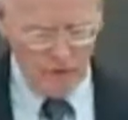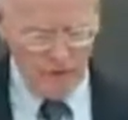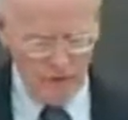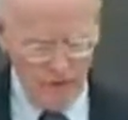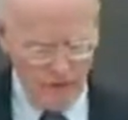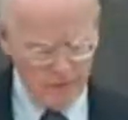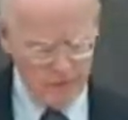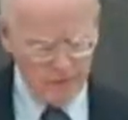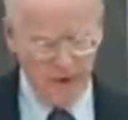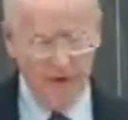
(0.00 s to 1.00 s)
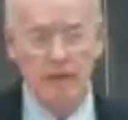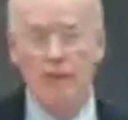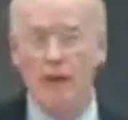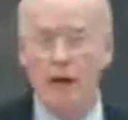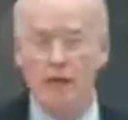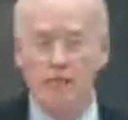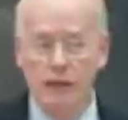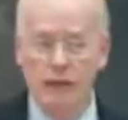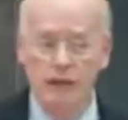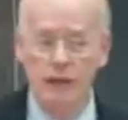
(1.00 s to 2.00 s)
if they find the claims I have
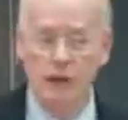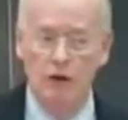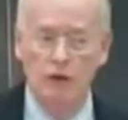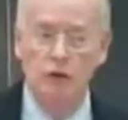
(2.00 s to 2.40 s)
made here